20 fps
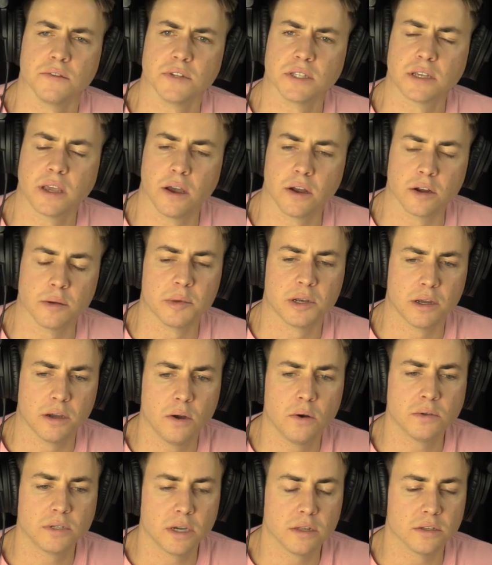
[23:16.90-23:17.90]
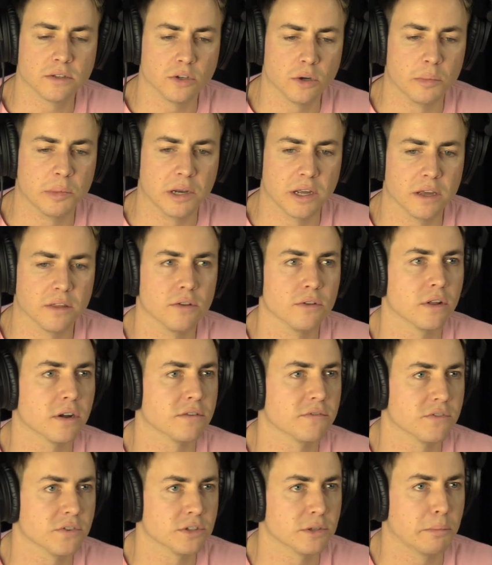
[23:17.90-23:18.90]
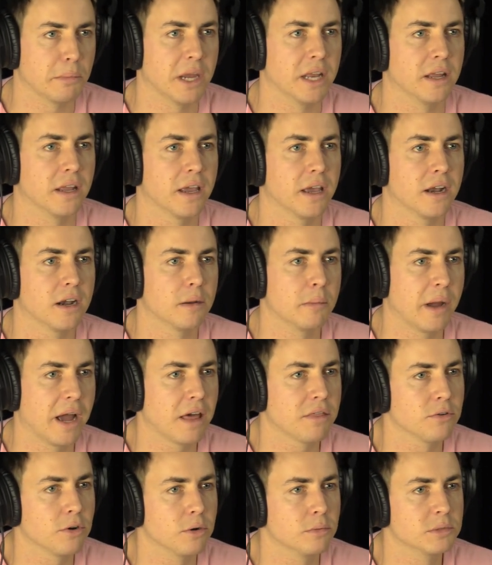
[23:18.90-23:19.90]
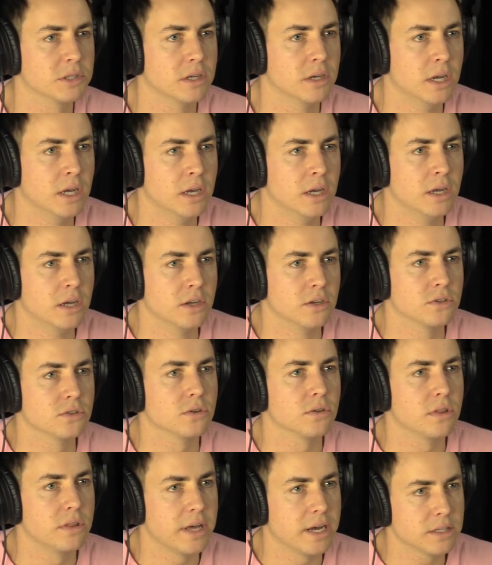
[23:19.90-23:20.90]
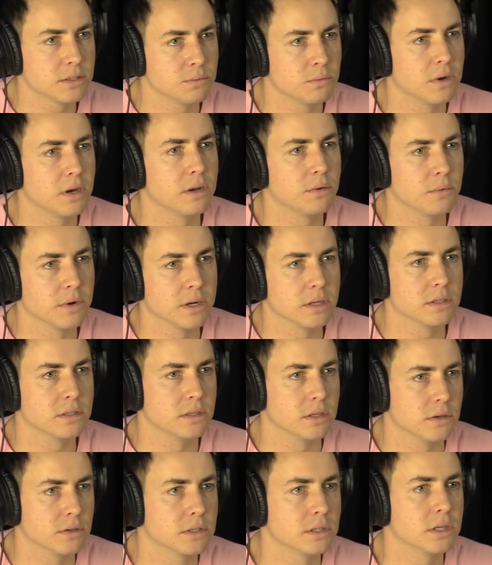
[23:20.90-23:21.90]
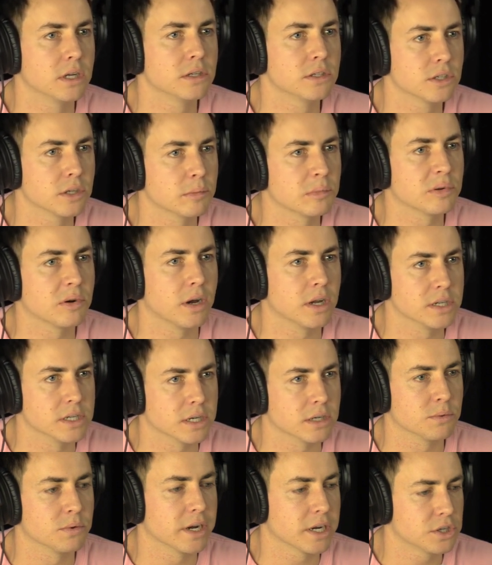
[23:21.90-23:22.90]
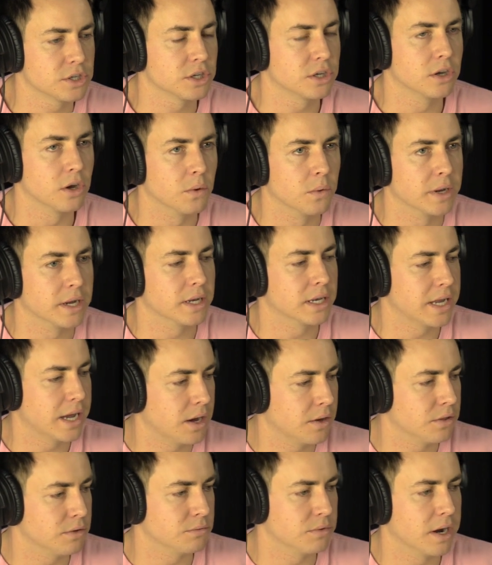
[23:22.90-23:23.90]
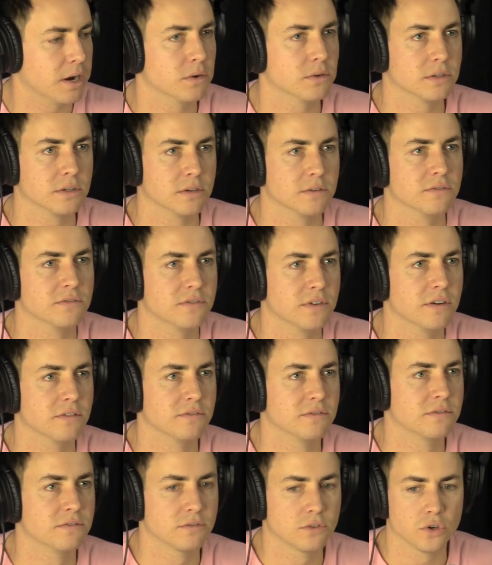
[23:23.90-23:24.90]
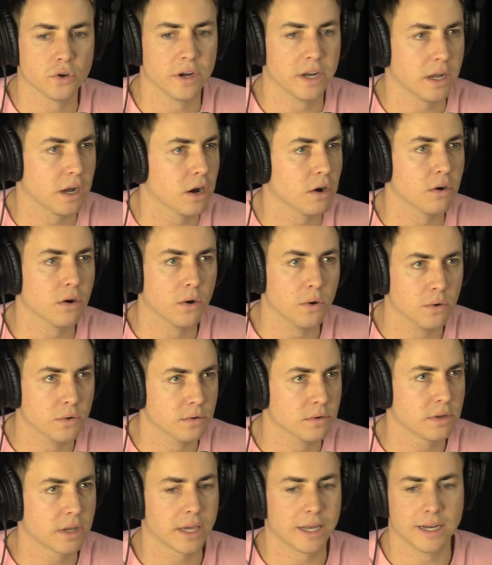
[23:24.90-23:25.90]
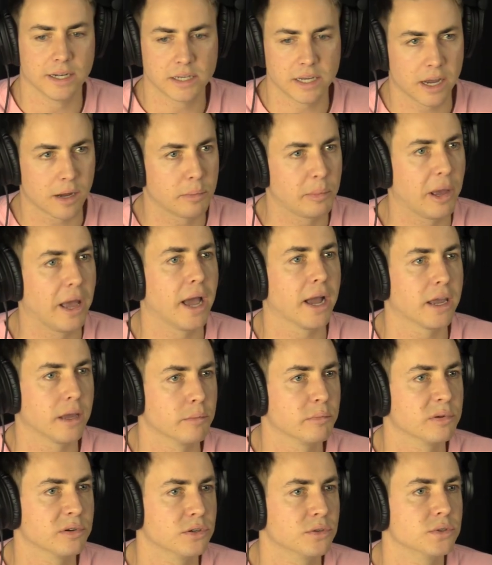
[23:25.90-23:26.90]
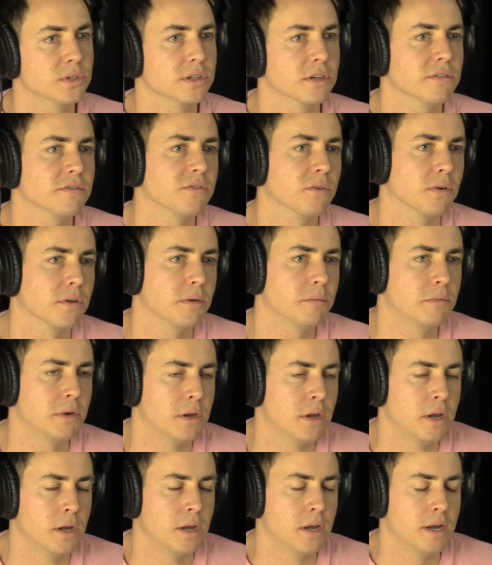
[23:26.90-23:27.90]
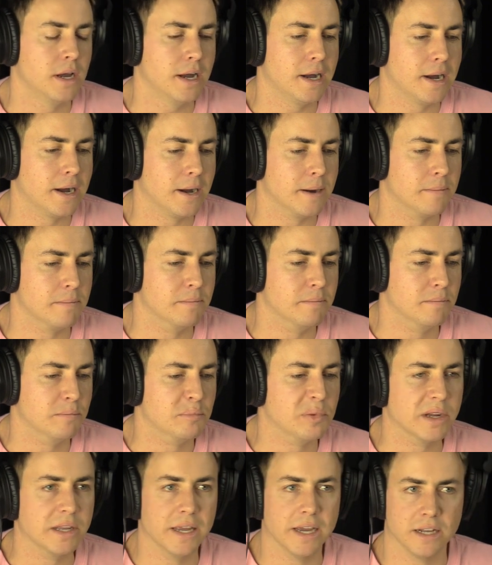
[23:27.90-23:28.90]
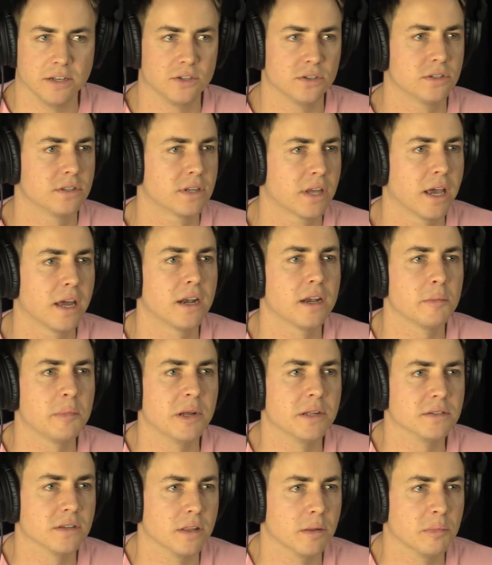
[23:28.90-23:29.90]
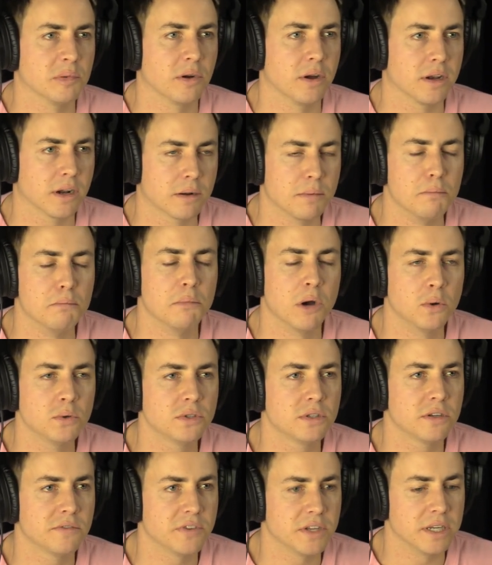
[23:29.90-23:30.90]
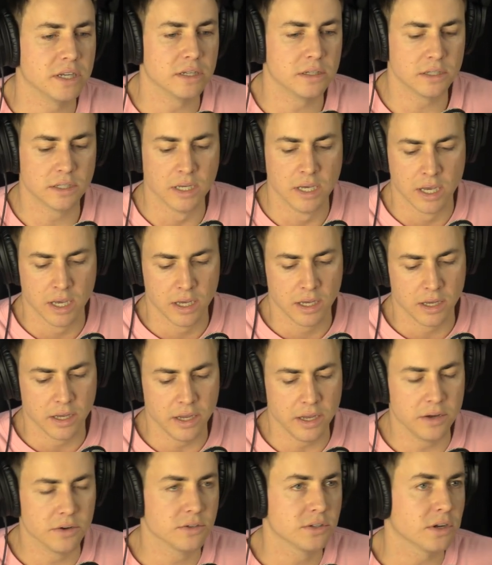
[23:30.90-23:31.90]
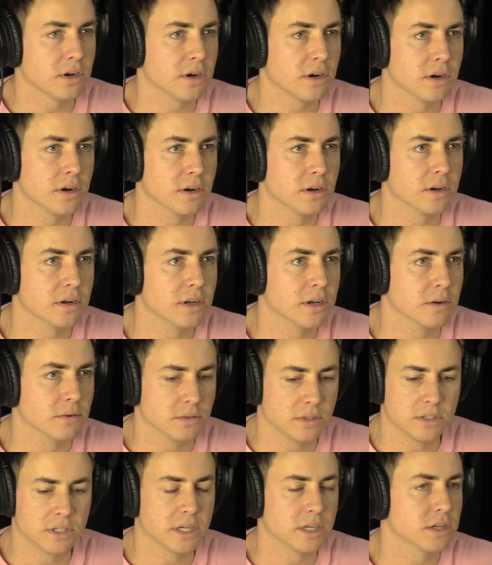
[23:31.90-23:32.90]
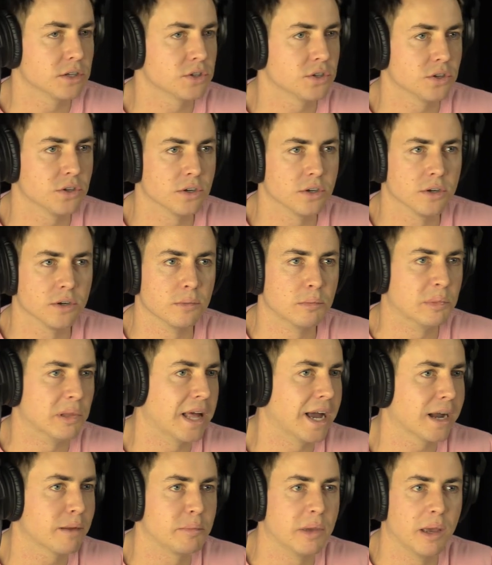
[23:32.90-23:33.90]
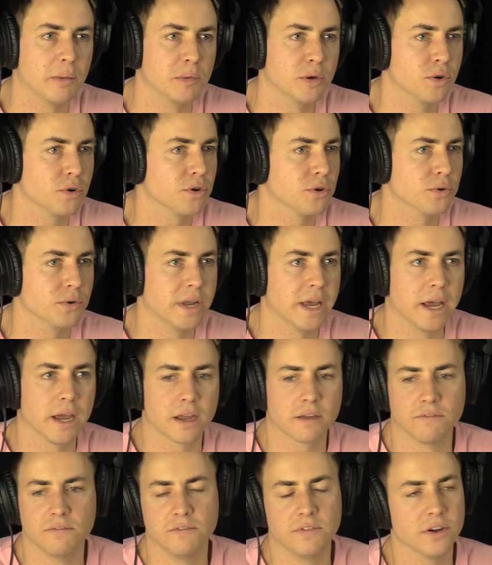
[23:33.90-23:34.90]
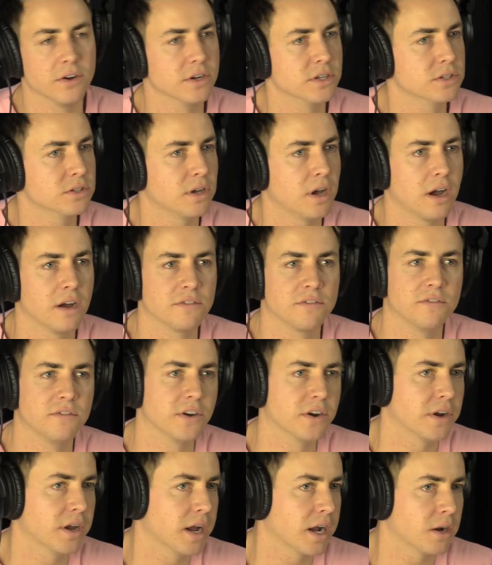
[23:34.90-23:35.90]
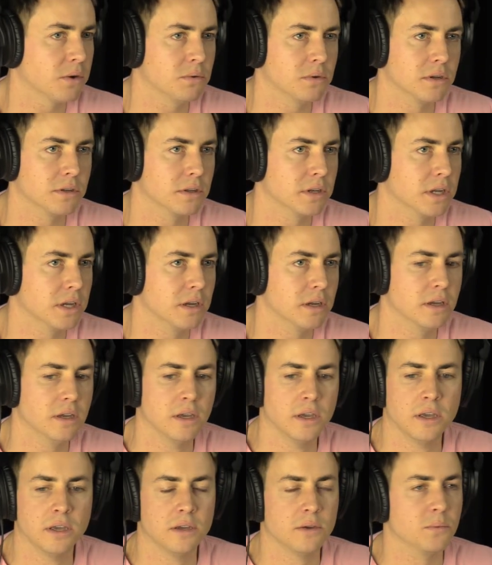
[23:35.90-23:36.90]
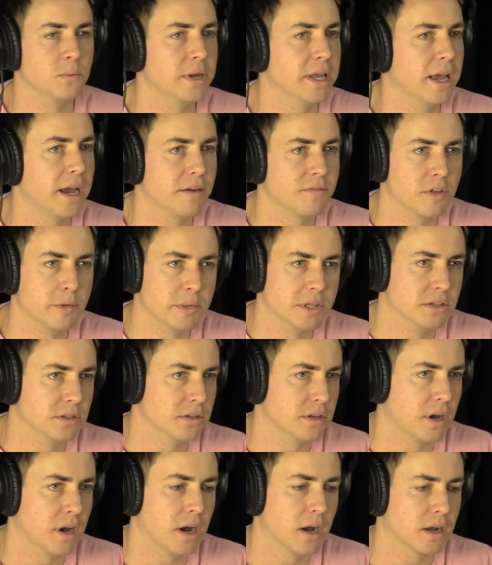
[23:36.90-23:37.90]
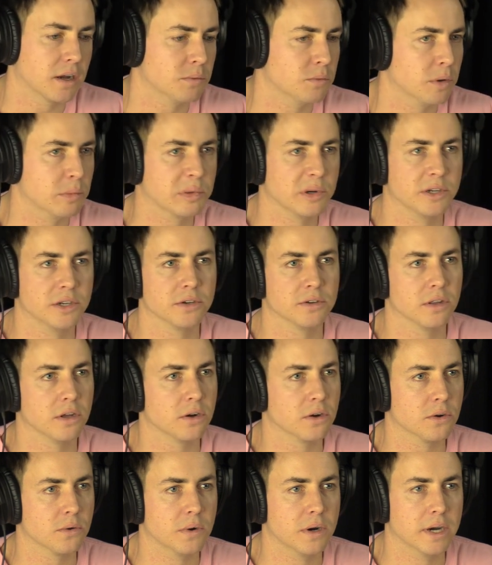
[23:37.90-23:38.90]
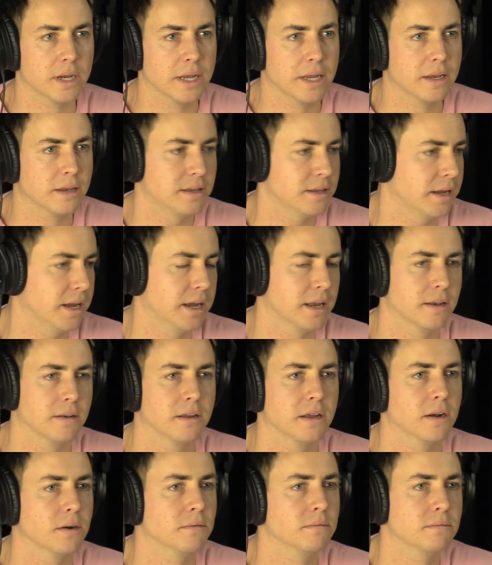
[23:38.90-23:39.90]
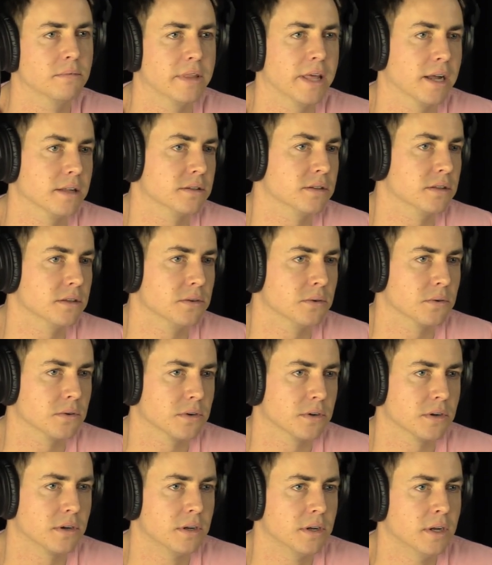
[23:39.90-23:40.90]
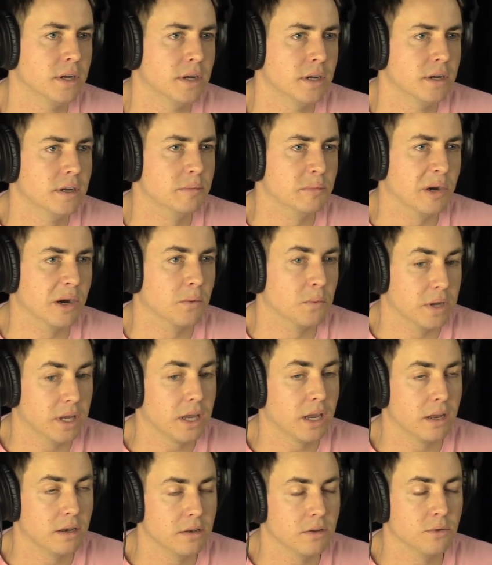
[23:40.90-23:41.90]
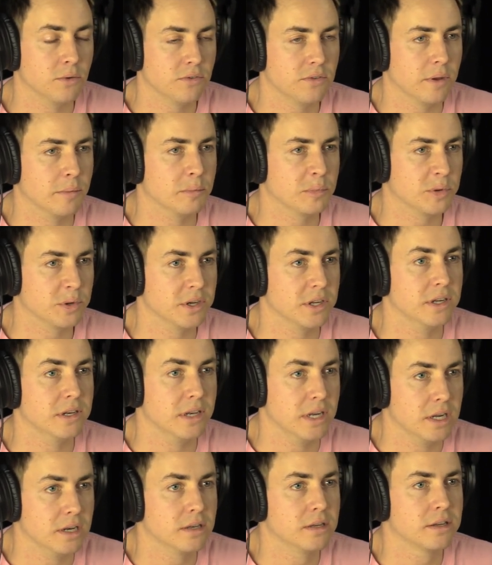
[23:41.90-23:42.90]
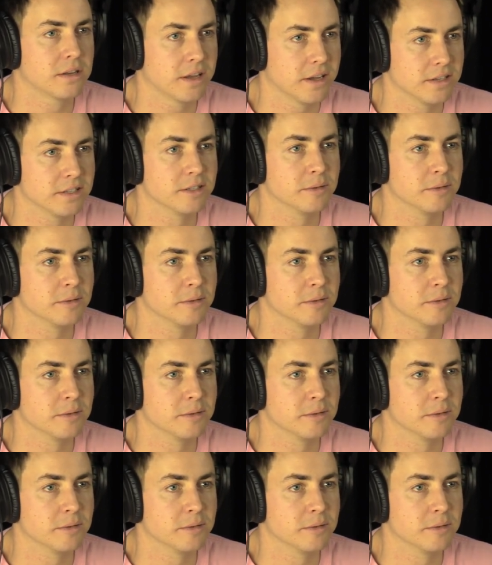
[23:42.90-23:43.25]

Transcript: don't know if it's Calgary, but a hotel that's opening and they're looking for some made in Canada bathrobes. Hmm. So that's one where it's, you know, it's an interesting uh-huh. project. We're actually going down the route of, of creating our own kind of tech pack and producing yeah. it for them. Um, but yeah, just kind of depends on the product. Most of it is here's our you know signature black bamboo crew neck very yeah. soft very high quality we have them in stock we'll print your logo on it and you know that's the order yeah but we can do some pretty neat